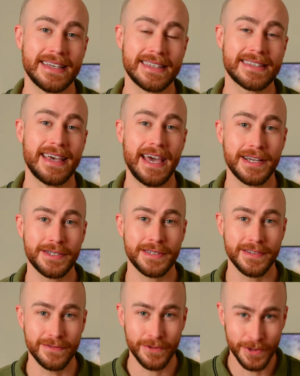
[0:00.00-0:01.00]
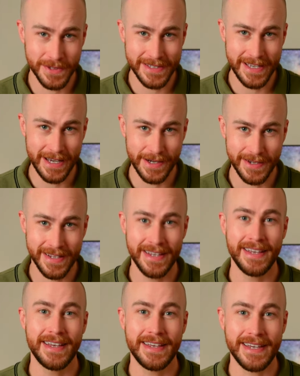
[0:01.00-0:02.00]
it actually folds down
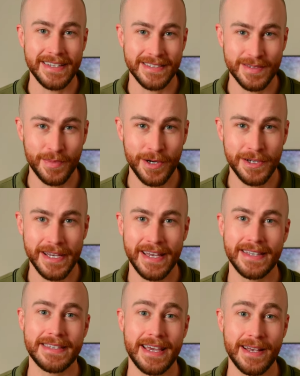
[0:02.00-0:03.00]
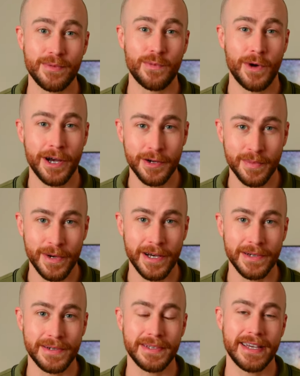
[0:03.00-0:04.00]
as small as a water
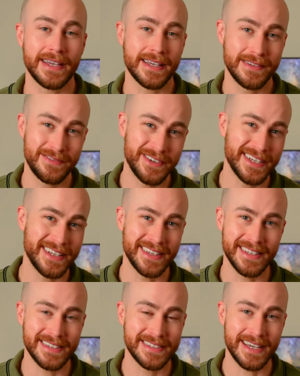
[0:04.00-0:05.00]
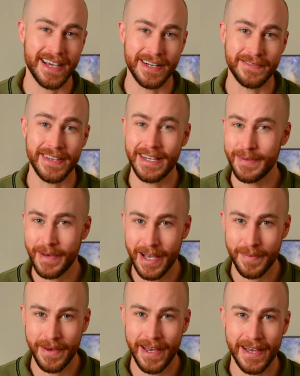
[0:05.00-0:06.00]
bottle and can fit in the side of any
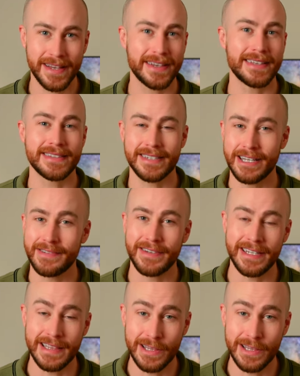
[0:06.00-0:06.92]
backpack, inside of any